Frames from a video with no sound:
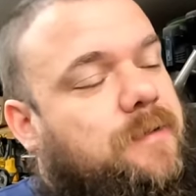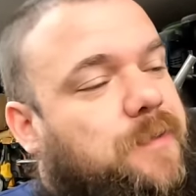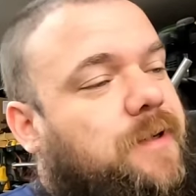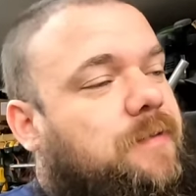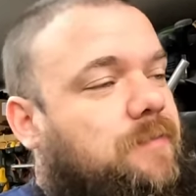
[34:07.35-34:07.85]

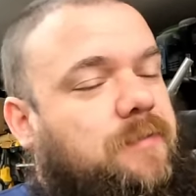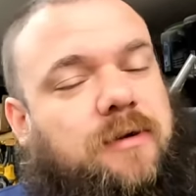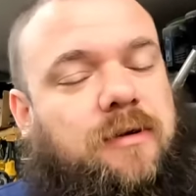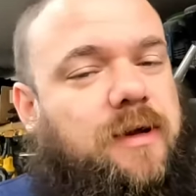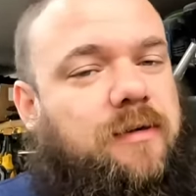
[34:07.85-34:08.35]
But
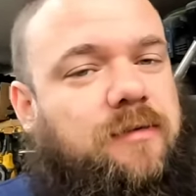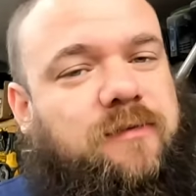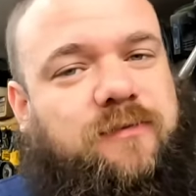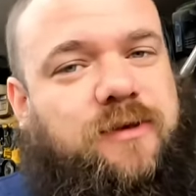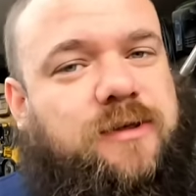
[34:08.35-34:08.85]
I'll add all that
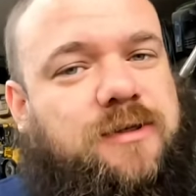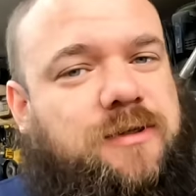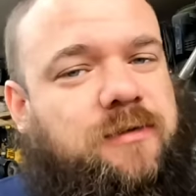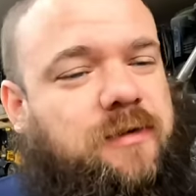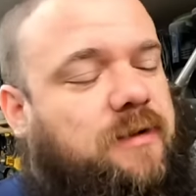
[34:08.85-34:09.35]
footage.
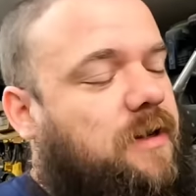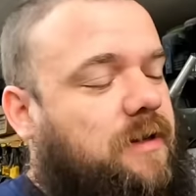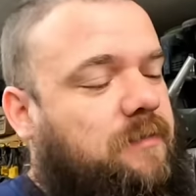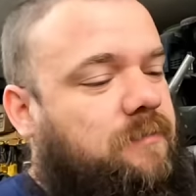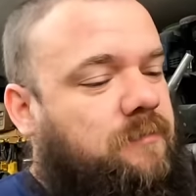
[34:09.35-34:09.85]

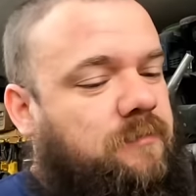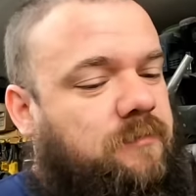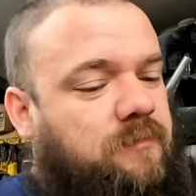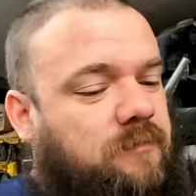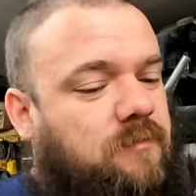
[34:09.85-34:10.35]
I
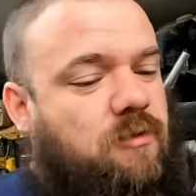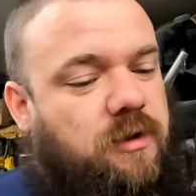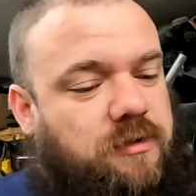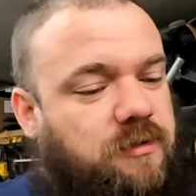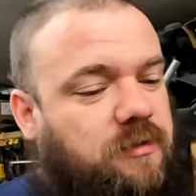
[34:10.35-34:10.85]

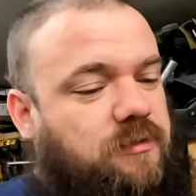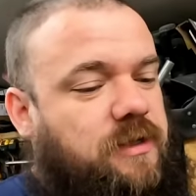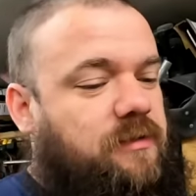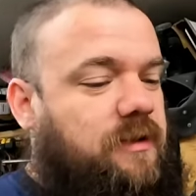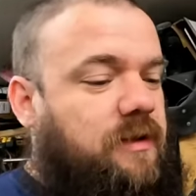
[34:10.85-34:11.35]
welded a new
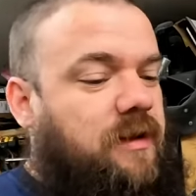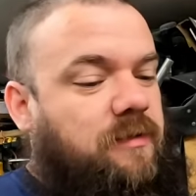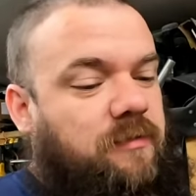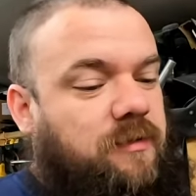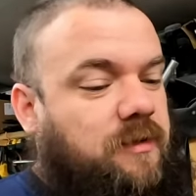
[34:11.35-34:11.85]
taillight end
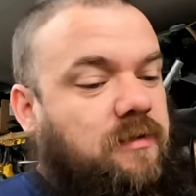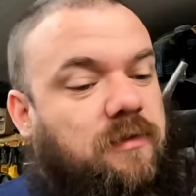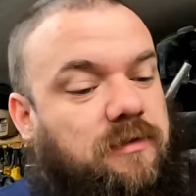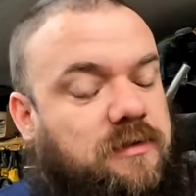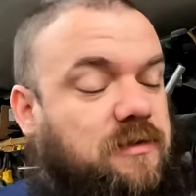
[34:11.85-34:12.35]
on there. I
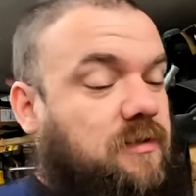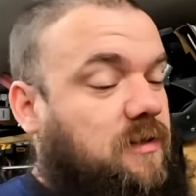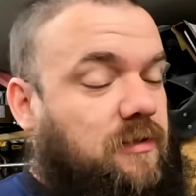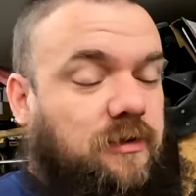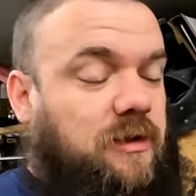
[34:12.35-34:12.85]
welded some,
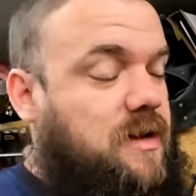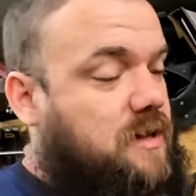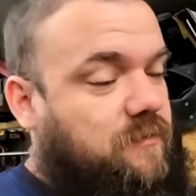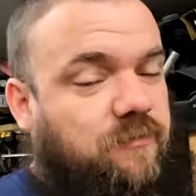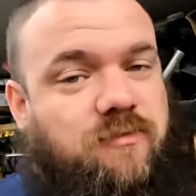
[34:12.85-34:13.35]
a lot
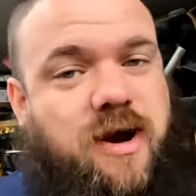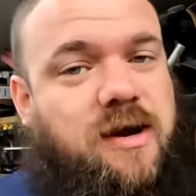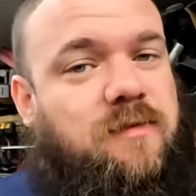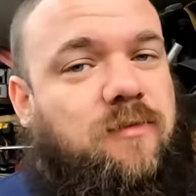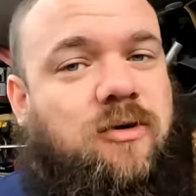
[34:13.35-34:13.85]
of
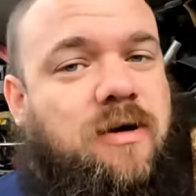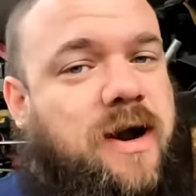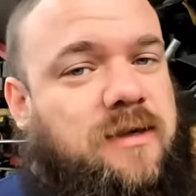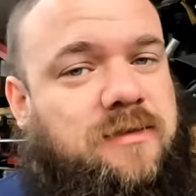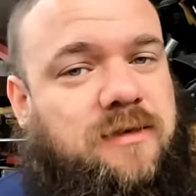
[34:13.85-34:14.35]
random
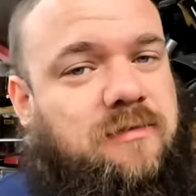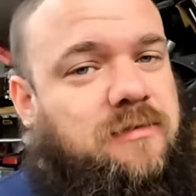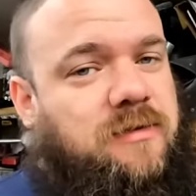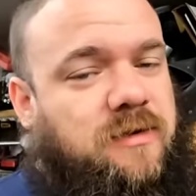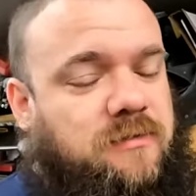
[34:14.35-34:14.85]
cracks that are
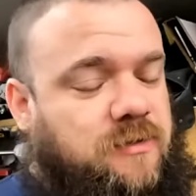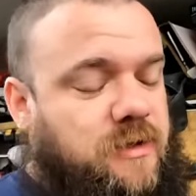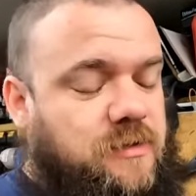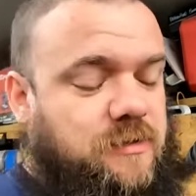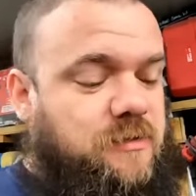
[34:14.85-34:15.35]
on that
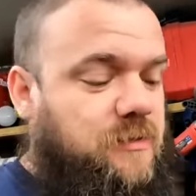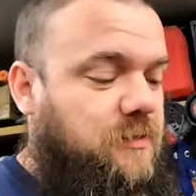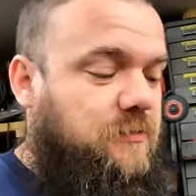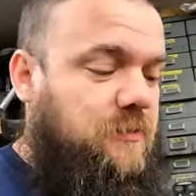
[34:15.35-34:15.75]
trailer that